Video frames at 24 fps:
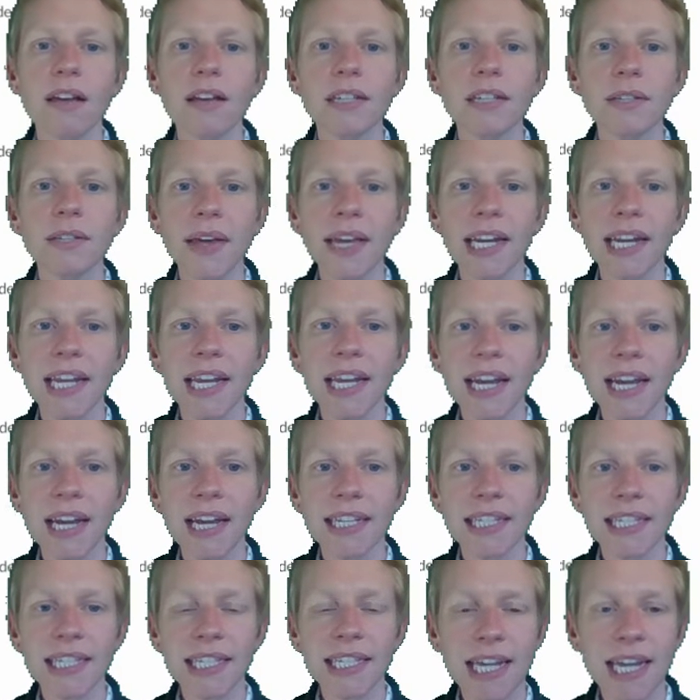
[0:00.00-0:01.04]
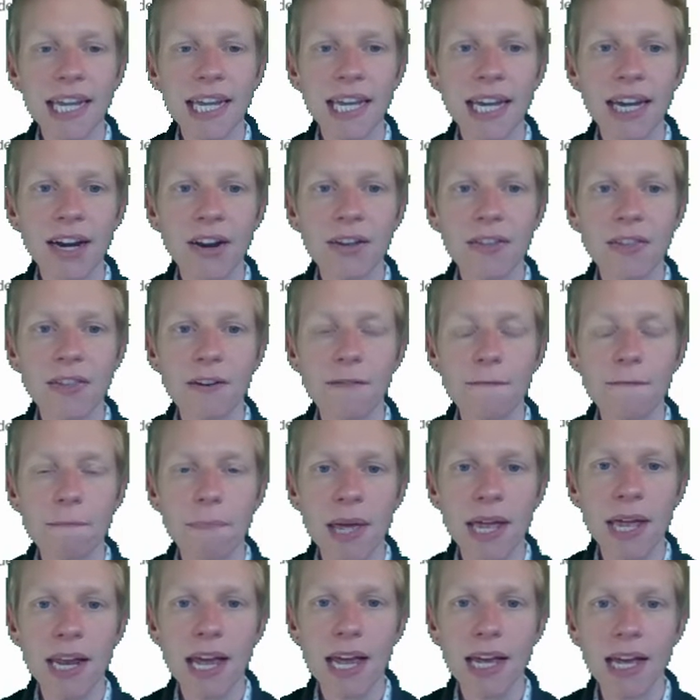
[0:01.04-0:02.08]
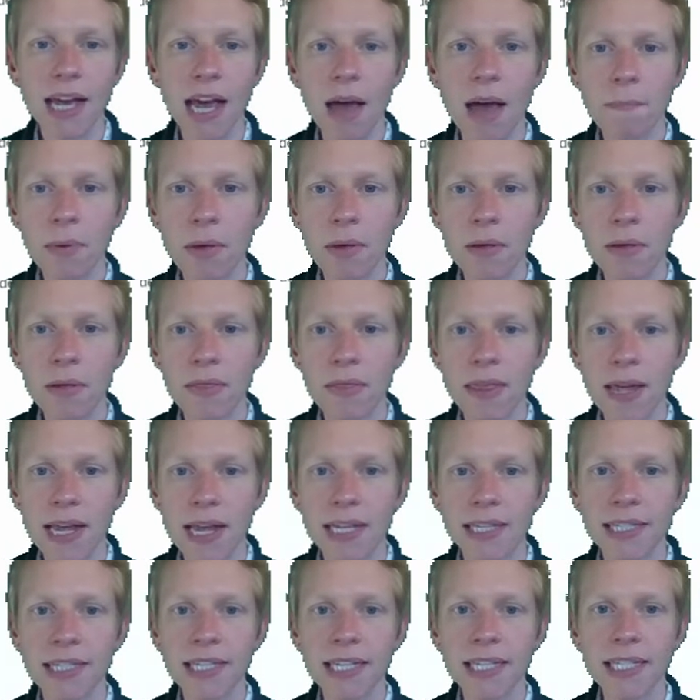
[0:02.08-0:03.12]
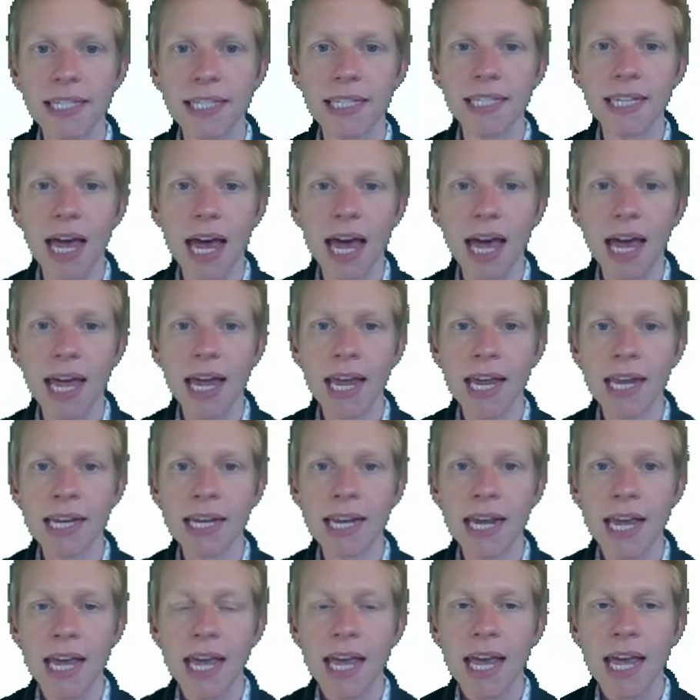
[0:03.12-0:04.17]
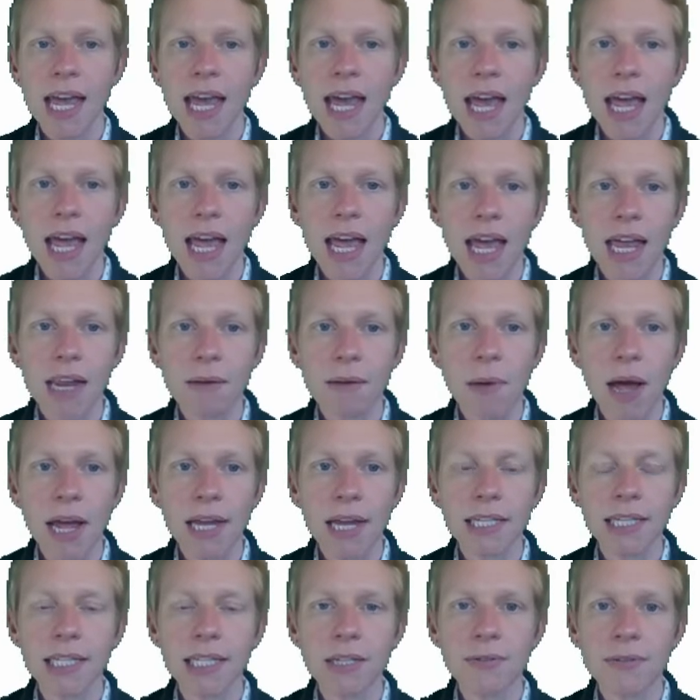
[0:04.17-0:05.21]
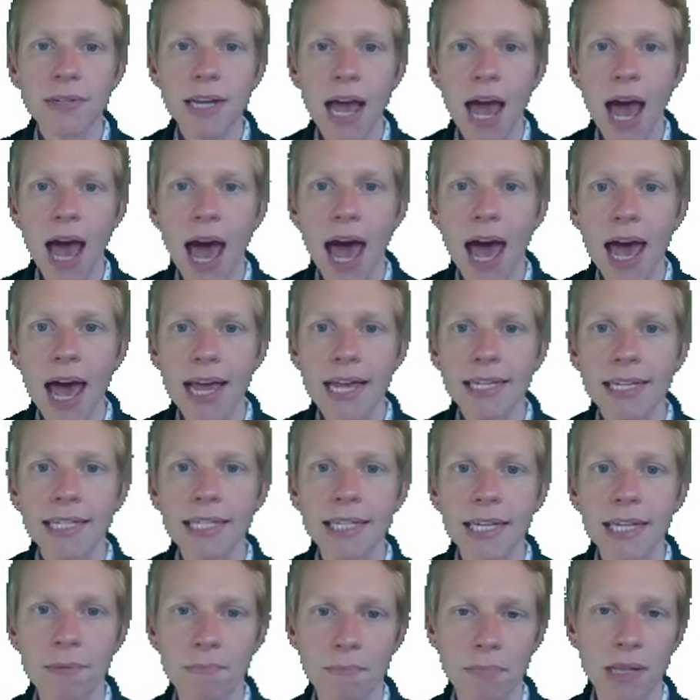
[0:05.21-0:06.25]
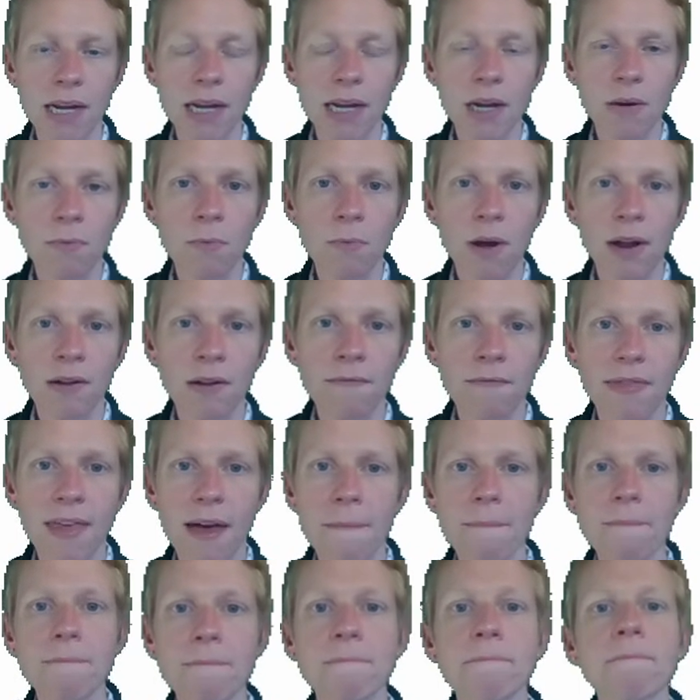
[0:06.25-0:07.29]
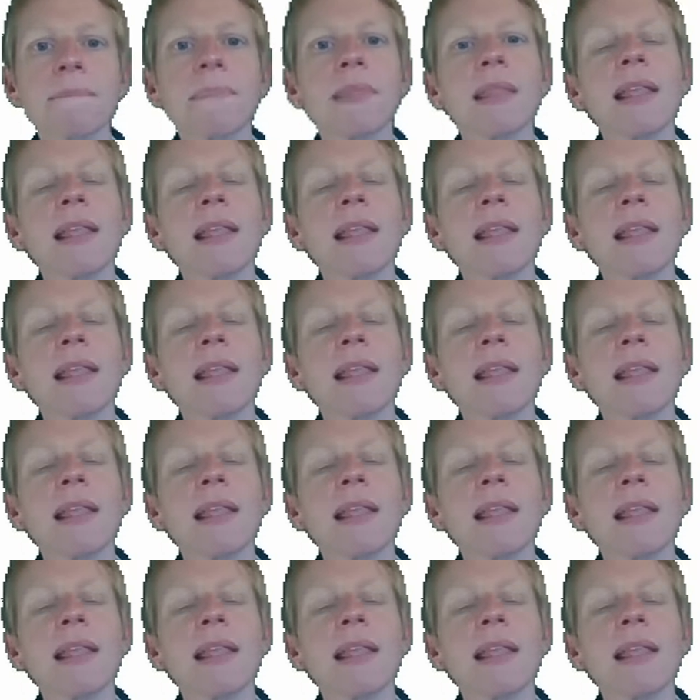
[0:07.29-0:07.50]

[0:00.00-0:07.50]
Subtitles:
So I can see here there have been a couple things assigned, and my student has completed one of them.